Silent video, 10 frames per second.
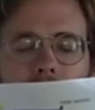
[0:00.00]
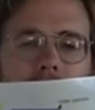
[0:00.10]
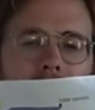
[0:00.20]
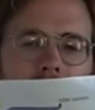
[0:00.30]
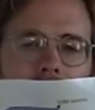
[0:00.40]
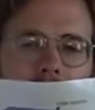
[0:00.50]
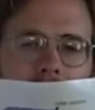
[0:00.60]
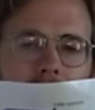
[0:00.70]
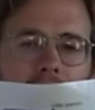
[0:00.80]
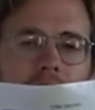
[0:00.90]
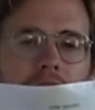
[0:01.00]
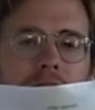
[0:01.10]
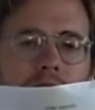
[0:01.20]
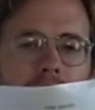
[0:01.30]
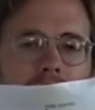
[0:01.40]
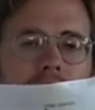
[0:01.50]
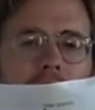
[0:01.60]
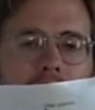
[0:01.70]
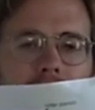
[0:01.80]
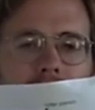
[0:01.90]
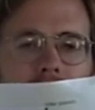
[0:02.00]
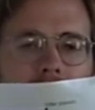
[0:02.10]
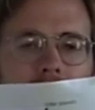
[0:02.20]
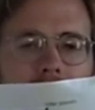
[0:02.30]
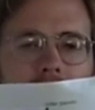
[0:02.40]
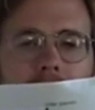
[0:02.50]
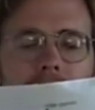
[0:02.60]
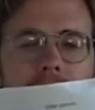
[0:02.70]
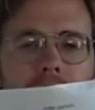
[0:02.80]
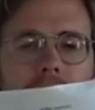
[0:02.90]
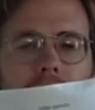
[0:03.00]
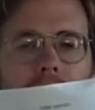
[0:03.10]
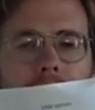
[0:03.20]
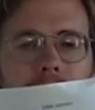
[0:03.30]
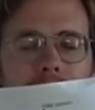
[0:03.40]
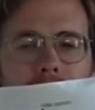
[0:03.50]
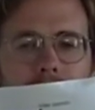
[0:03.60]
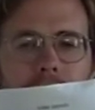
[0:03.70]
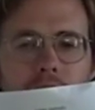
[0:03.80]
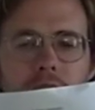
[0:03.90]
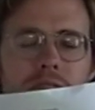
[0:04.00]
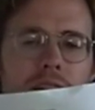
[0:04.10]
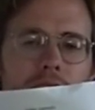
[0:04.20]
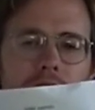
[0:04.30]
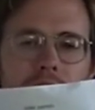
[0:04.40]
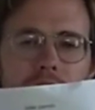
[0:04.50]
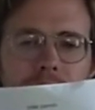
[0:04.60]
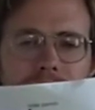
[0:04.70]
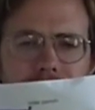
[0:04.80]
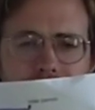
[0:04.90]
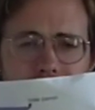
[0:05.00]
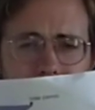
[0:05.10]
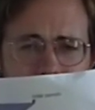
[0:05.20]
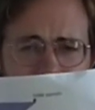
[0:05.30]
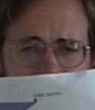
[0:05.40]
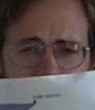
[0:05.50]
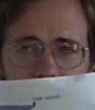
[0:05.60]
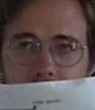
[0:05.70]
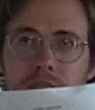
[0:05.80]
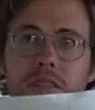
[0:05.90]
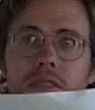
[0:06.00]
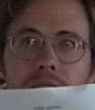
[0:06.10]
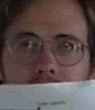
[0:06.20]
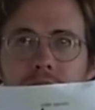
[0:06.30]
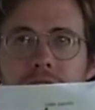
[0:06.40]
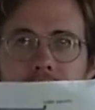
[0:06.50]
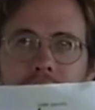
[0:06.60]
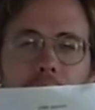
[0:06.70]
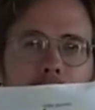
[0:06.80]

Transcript: voltage DC, and converts it to high voltage AC, alternating current, which is a different type